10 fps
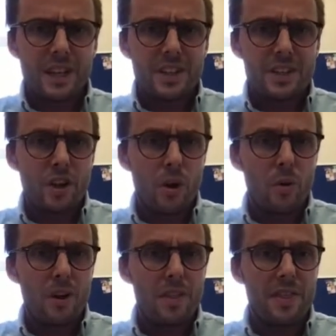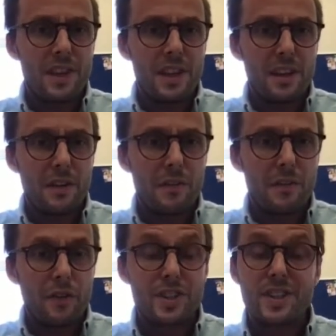So
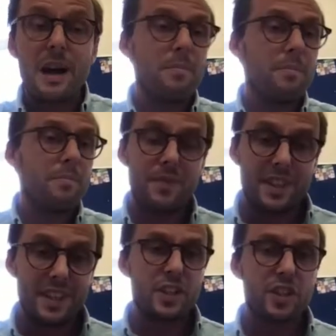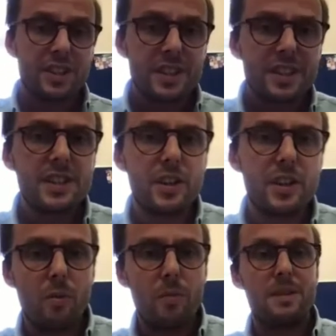for some decisions,
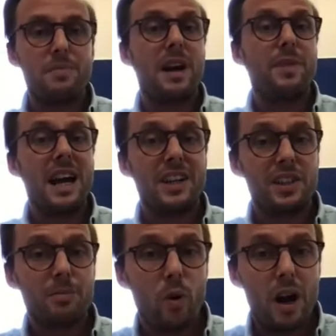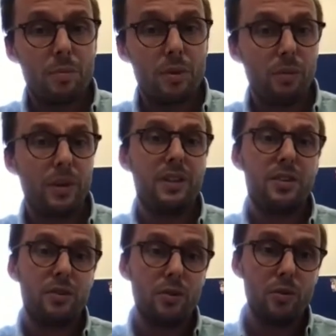it might be actually more appropriate
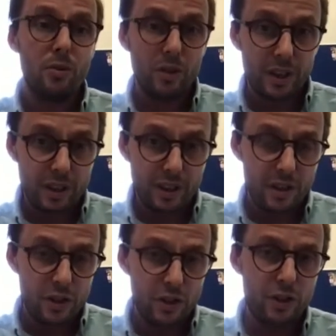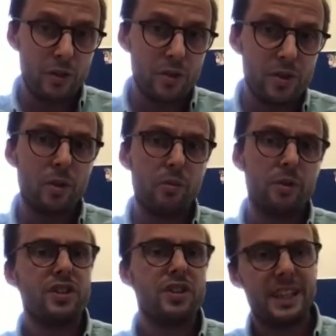to use
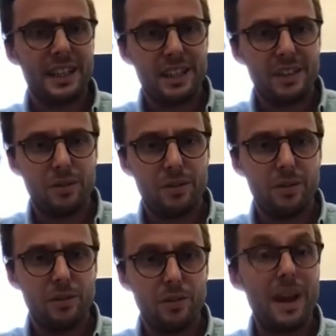original data to